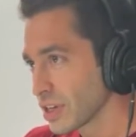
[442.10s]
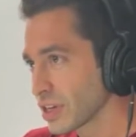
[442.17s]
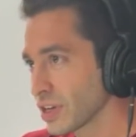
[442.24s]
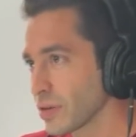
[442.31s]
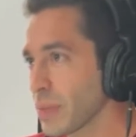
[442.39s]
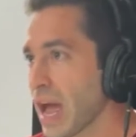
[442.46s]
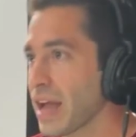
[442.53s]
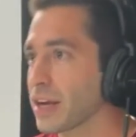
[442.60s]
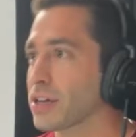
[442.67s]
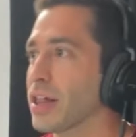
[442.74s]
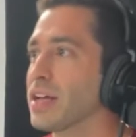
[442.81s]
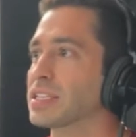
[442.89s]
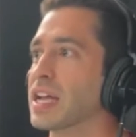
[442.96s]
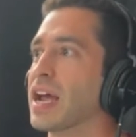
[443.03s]
Matt
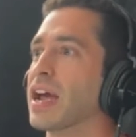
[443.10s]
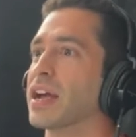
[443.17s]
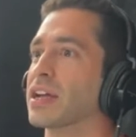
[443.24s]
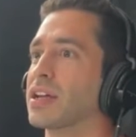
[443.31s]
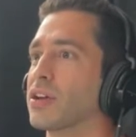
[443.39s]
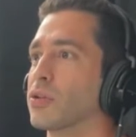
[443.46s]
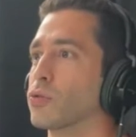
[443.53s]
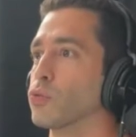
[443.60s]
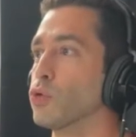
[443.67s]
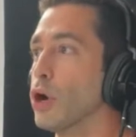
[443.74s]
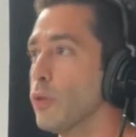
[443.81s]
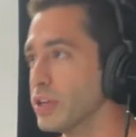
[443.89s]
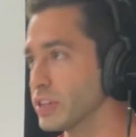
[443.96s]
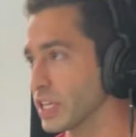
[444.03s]
Klentak
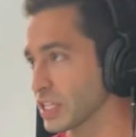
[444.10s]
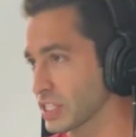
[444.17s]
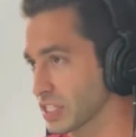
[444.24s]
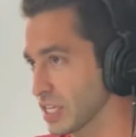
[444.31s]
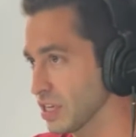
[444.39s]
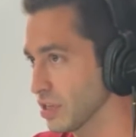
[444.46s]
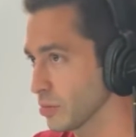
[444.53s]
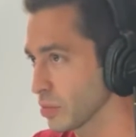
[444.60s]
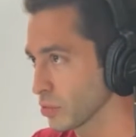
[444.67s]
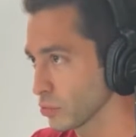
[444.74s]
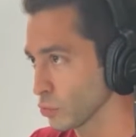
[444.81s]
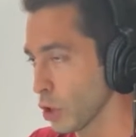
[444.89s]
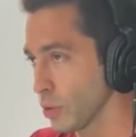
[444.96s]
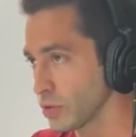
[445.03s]
ruined this team,
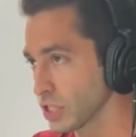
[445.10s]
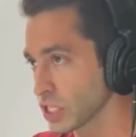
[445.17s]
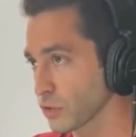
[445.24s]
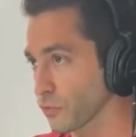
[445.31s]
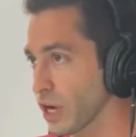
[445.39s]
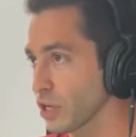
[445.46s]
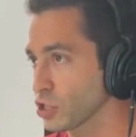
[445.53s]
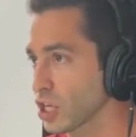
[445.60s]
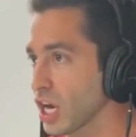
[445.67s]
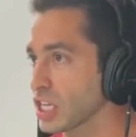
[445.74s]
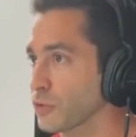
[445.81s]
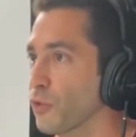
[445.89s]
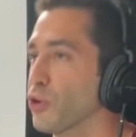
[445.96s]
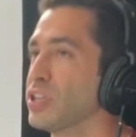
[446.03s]
ruined this franchise
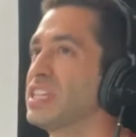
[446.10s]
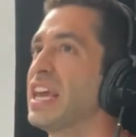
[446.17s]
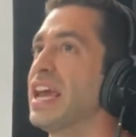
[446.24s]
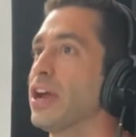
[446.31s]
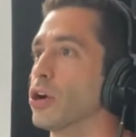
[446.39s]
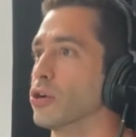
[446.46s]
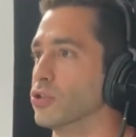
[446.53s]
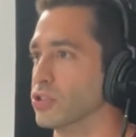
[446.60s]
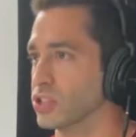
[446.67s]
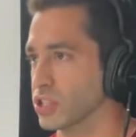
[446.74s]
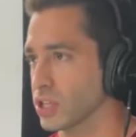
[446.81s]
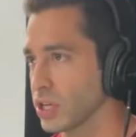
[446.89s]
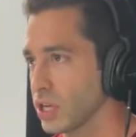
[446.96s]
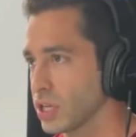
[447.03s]
for years.
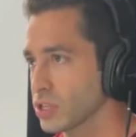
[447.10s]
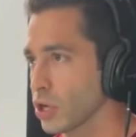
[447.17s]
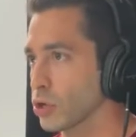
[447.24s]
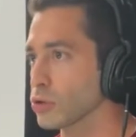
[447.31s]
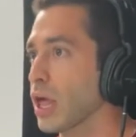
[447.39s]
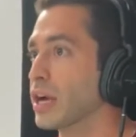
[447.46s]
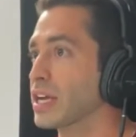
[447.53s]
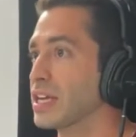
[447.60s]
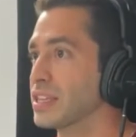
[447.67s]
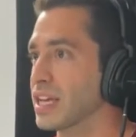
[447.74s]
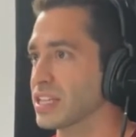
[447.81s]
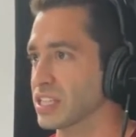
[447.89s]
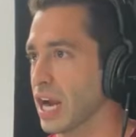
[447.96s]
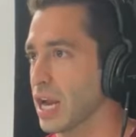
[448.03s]
They're lucky they
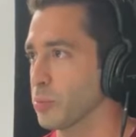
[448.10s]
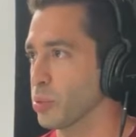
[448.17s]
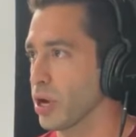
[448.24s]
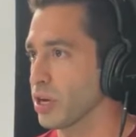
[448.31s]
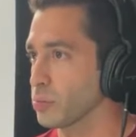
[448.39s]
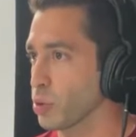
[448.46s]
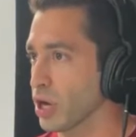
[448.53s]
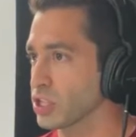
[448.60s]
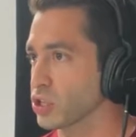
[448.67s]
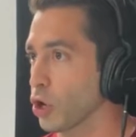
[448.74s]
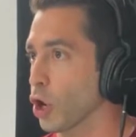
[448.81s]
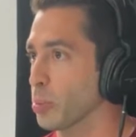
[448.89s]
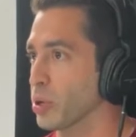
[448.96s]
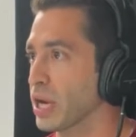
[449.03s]
signed Bryce
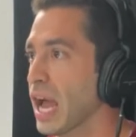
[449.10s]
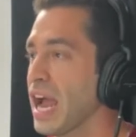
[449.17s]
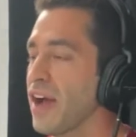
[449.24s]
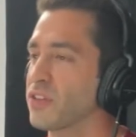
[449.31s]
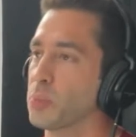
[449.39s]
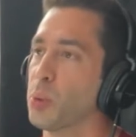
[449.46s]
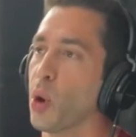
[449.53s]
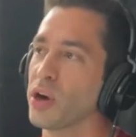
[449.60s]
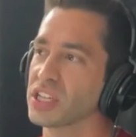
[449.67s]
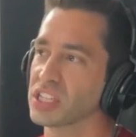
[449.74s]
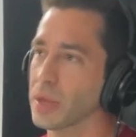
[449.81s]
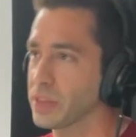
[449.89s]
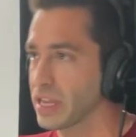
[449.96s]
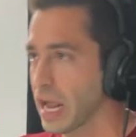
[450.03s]
Harper, and I have to point
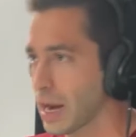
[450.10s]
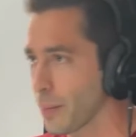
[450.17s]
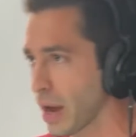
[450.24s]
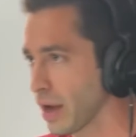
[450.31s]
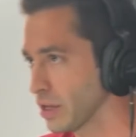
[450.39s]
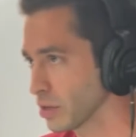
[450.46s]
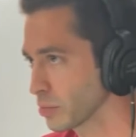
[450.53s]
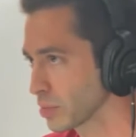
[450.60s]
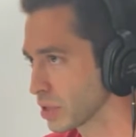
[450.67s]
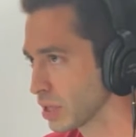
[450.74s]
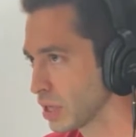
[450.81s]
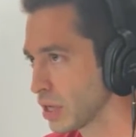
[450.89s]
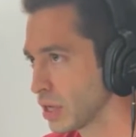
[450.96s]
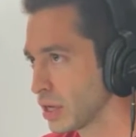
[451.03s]
something out about him.
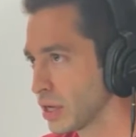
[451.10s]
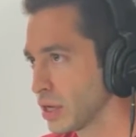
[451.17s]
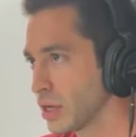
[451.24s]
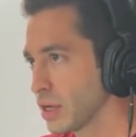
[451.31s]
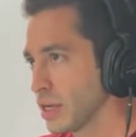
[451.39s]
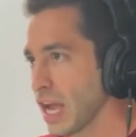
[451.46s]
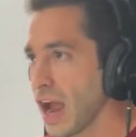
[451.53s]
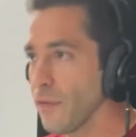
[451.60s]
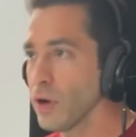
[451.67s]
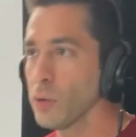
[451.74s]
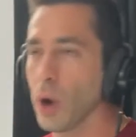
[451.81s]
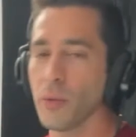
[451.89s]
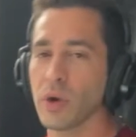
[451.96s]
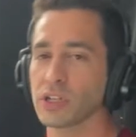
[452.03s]

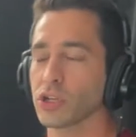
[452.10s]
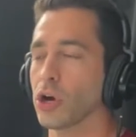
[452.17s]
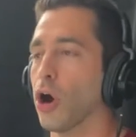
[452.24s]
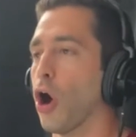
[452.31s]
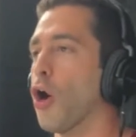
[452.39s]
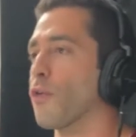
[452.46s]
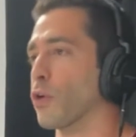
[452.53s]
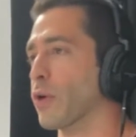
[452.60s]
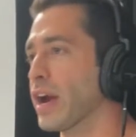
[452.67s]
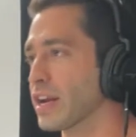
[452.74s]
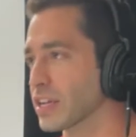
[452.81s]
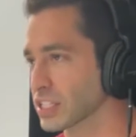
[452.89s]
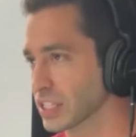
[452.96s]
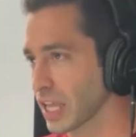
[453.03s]
Everyone with their
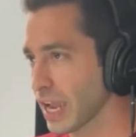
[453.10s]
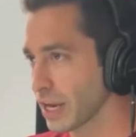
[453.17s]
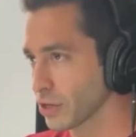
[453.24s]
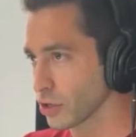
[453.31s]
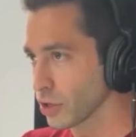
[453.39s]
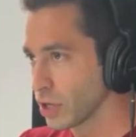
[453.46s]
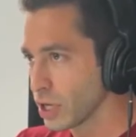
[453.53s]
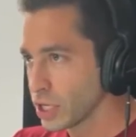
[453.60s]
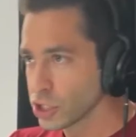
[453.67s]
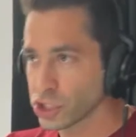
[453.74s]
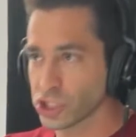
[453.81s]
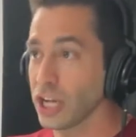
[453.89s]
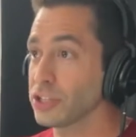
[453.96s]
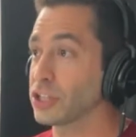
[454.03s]
overrated slander,
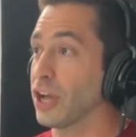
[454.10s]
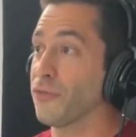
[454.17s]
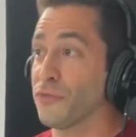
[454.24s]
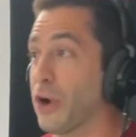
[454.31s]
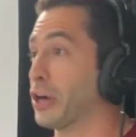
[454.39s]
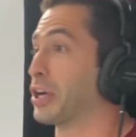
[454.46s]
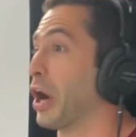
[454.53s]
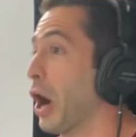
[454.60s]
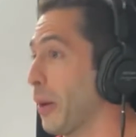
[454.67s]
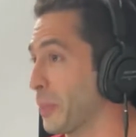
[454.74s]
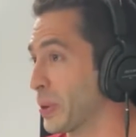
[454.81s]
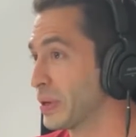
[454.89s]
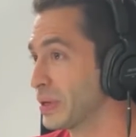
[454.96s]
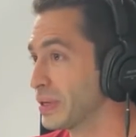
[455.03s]
shut the fuck up.
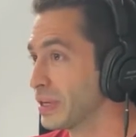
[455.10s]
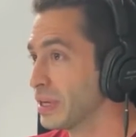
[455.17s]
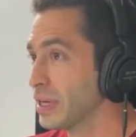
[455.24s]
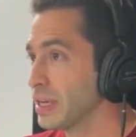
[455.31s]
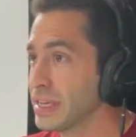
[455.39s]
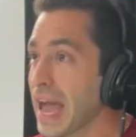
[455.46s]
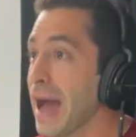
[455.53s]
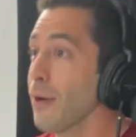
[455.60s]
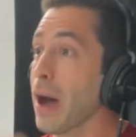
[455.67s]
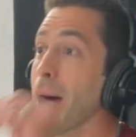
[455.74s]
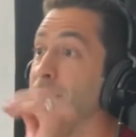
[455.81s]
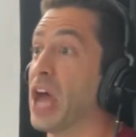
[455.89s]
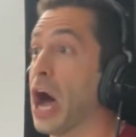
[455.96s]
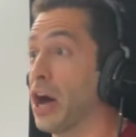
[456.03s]
Now
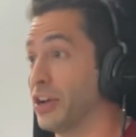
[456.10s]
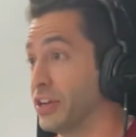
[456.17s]
I'm done.